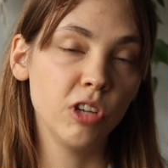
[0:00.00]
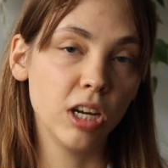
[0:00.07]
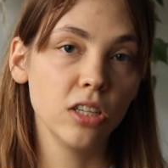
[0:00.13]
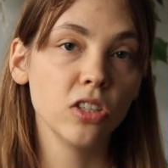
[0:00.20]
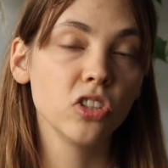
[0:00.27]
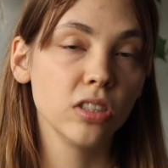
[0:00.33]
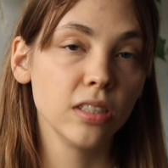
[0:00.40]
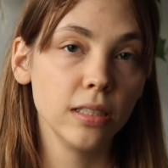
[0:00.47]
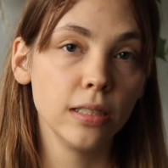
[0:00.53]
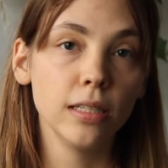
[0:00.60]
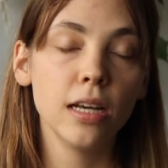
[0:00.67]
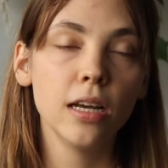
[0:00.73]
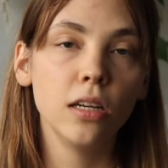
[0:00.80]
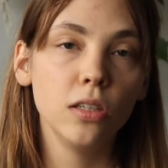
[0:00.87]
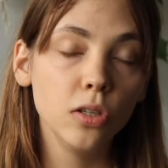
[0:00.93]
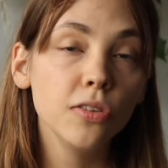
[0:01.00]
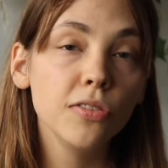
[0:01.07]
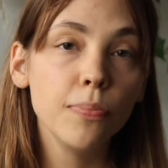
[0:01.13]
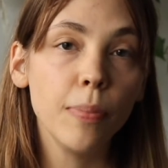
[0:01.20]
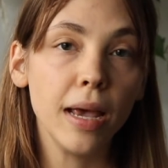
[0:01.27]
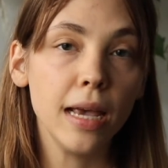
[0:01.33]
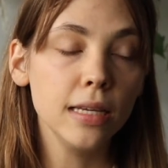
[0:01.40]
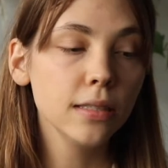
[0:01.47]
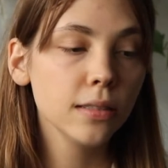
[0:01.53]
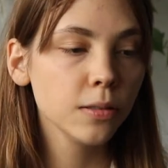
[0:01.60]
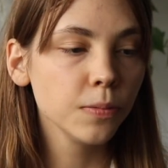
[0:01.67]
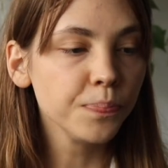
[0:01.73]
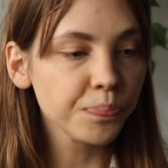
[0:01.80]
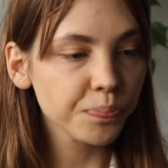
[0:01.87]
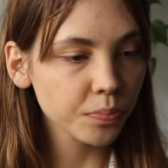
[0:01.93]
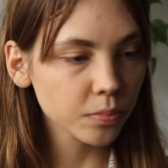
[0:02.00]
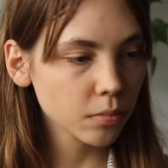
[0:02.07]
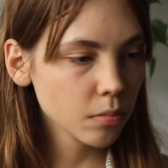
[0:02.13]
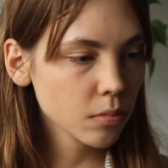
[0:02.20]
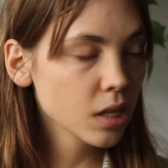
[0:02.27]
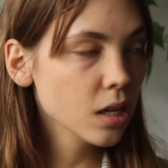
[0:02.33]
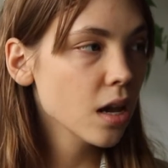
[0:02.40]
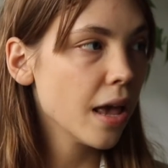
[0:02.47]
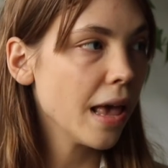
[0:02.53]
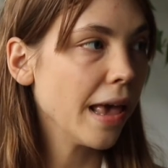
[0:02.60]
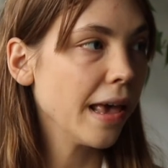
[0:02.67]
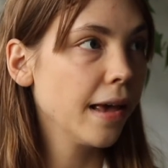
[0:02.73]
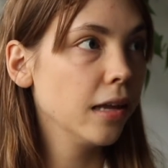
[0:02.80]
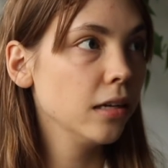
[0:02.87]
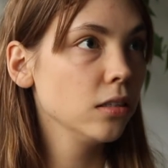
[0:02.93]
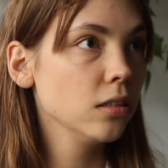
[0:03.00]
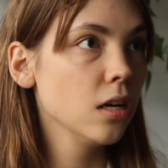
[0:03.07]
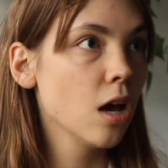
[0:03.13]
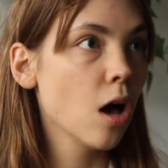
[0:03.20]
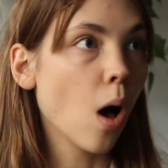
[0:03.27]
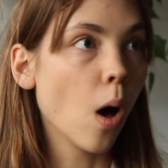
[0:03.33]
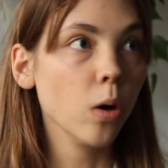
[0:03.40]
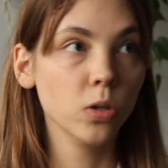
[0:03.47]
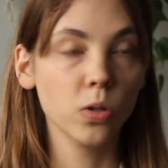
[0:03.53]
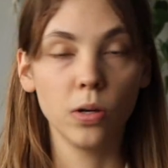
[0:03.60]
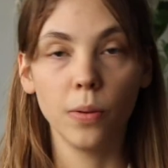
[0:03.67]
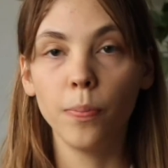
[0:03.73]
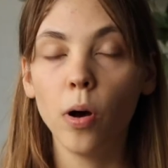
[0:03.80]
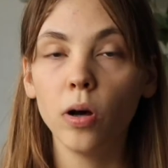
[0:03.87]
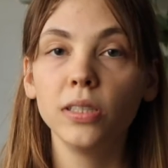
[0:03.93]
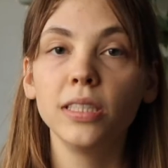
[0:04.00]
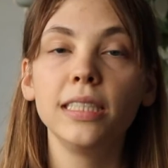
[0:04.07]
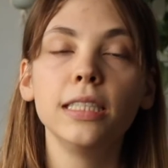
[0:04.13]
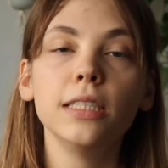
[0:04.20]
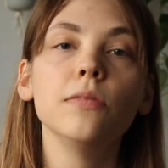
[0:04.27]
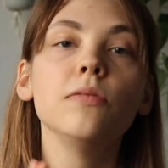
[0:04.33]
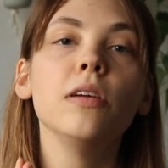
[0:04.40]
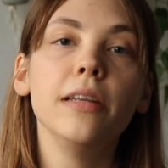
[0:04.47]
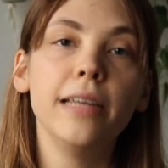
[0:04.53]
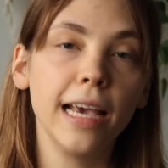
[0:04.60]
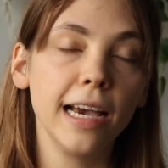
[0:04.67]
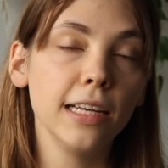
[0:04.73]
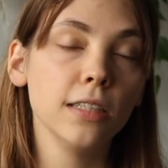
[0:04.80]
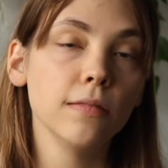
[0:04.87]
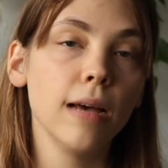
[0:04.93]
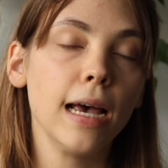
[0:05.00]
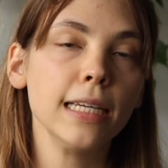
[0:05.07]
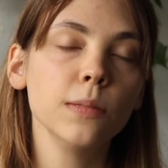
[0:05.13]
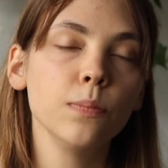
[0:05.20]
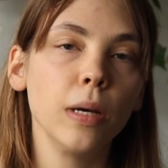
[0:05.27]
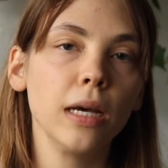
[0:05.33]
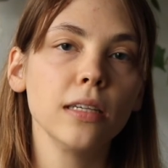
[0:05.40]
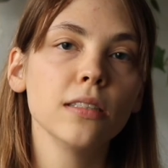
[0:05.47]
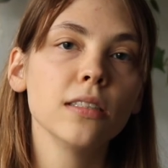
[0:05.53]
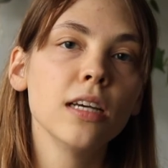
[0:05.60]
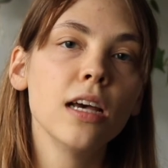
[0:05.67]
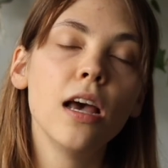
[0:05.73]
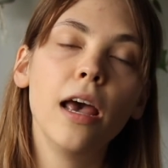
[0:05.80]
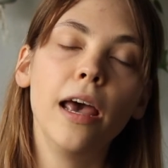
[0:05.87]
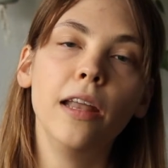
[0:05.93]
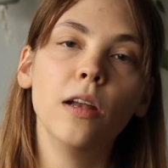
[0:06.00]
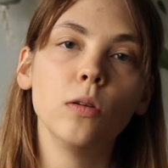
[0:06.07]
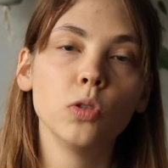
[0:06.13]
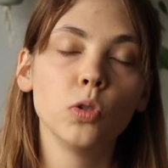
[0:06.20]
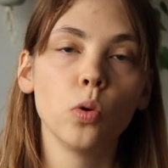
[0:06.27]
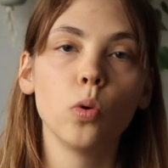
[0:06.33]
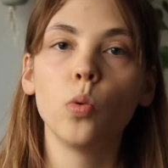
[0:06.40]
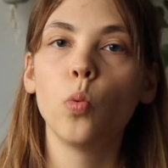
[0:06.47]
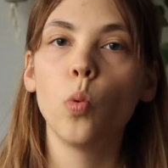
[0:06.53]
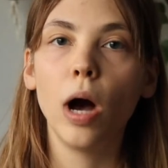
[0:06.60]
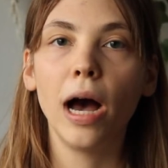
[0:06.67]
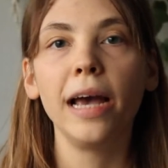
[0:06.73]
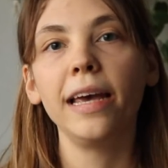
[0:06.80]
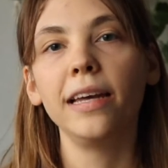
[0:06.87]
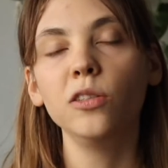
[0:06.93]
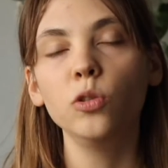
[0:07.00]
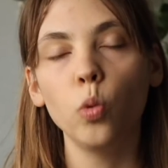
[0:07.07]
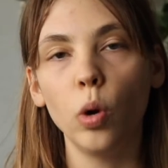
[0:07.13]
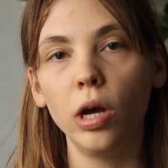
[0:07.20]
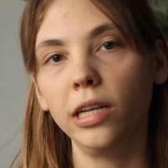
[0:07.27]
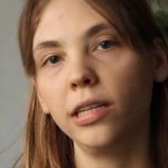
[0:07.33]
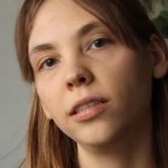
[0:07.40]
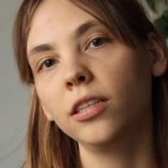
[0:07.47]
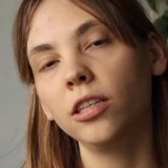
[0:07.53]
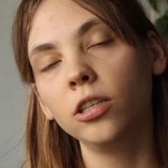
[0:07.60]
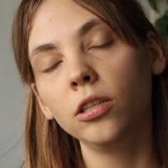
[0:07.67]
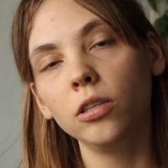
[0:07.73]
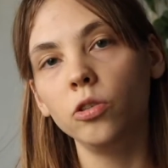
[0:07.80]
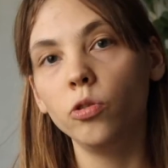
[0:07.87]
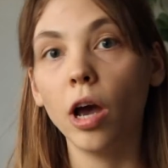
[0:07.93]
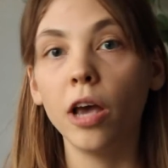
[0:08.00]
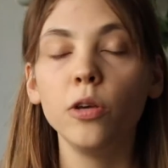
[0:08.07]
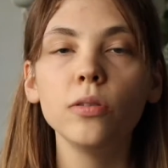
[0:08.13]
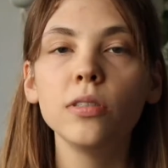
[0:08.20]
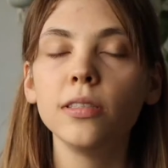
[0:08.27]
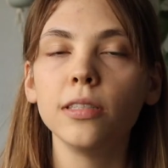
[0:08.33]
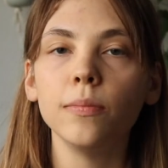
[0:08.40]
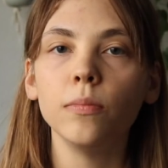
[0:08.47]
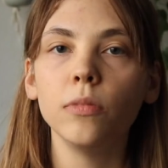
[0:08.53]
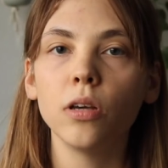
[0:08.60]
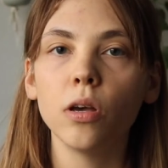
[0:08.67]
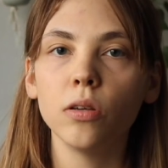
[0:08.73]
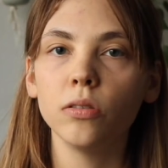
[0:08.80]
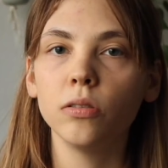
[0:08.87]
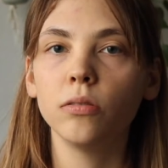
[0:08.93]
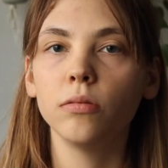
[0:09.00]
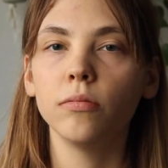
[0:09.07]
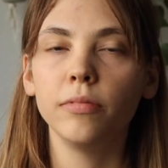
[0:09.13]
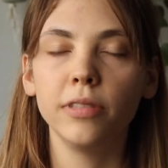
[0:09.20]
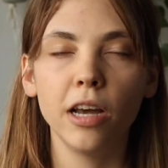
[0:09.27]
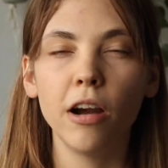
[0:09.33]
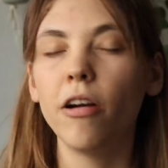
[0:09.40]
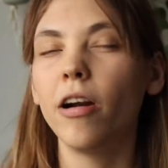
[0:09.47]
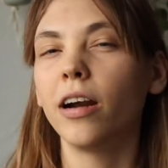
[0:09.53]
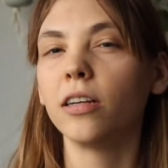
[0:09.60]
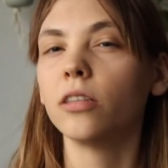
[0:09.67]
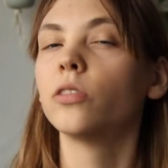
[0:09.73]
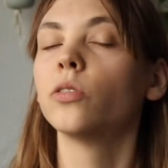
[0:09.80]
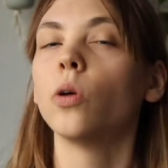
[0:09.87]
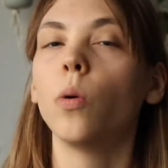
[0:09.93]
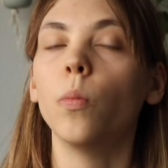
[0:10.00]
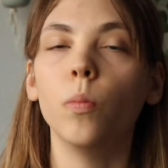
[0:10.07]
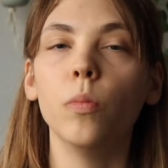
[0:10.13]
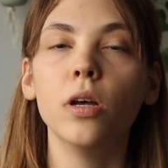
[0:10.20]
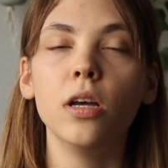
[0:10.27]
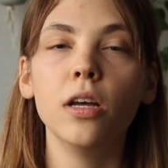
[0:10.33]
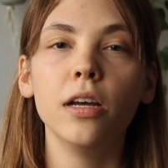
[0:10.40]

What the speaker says: traditional toothpaste, and also the positive, negative aspects, and also why and when do I use them, because there are some